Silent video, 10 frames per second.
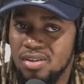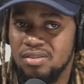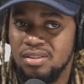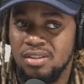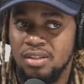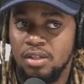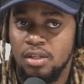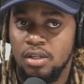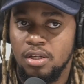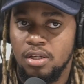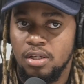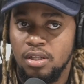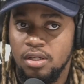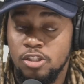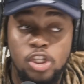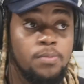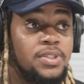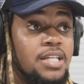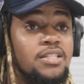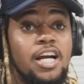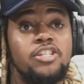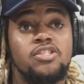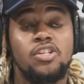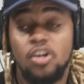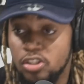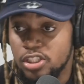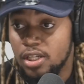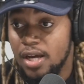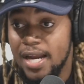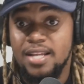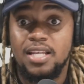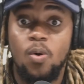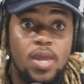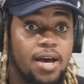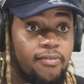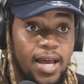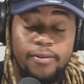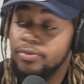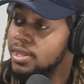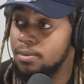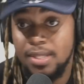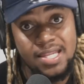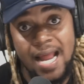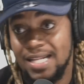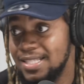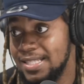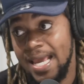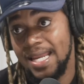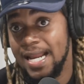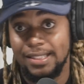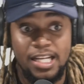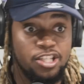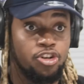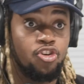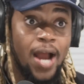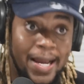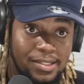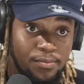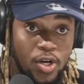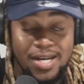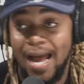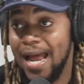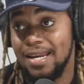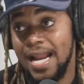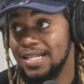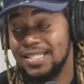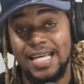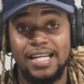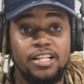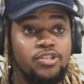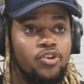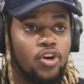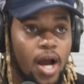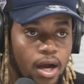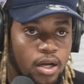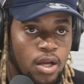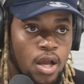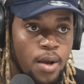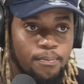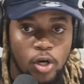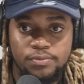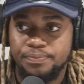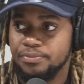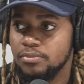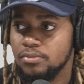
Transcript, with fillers: bro. Some things are just culture and it's a way of life. N not saying that it's right, but n- and not saying it's wrong, but